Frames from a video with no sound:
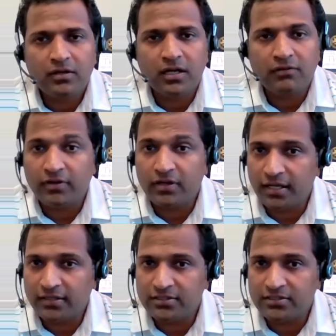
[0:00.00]

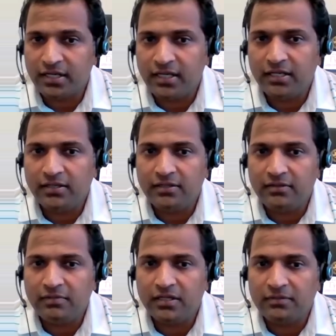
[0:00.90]
configuring the study in
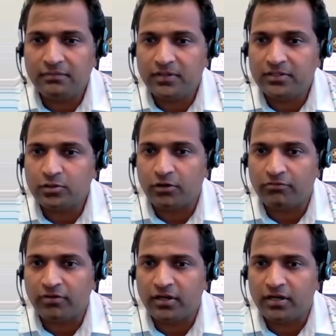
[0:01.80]
the
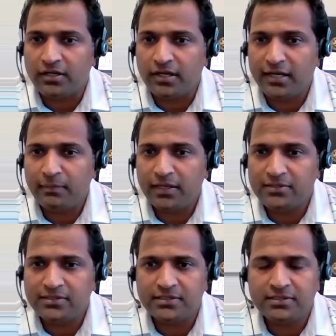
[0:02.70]
software and
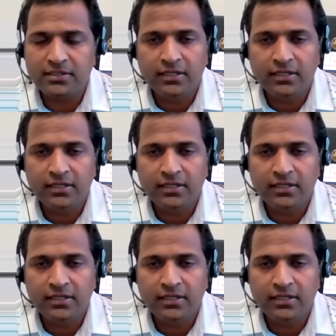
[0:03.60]
databases,